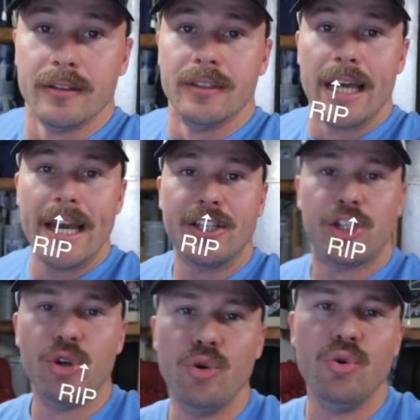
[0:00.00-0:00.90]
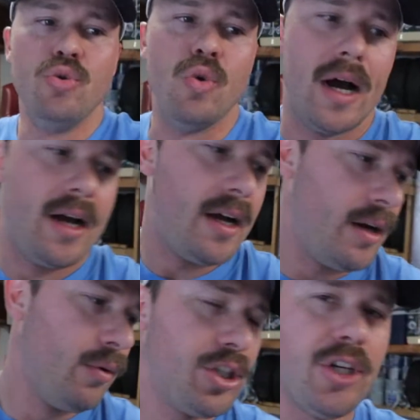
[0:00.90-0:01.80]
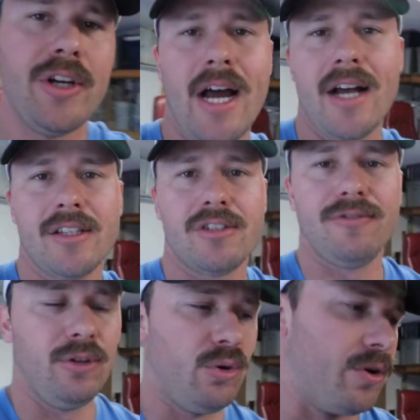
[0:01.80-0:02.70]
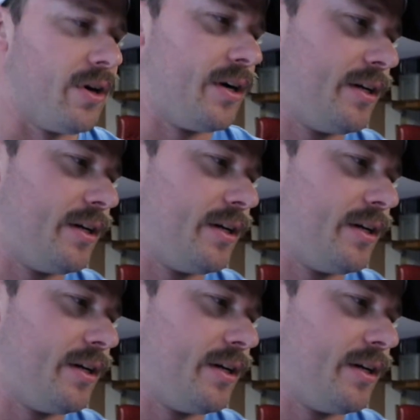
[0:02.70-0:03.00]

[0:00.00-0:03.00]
Day 2. I want to show you guys this floor.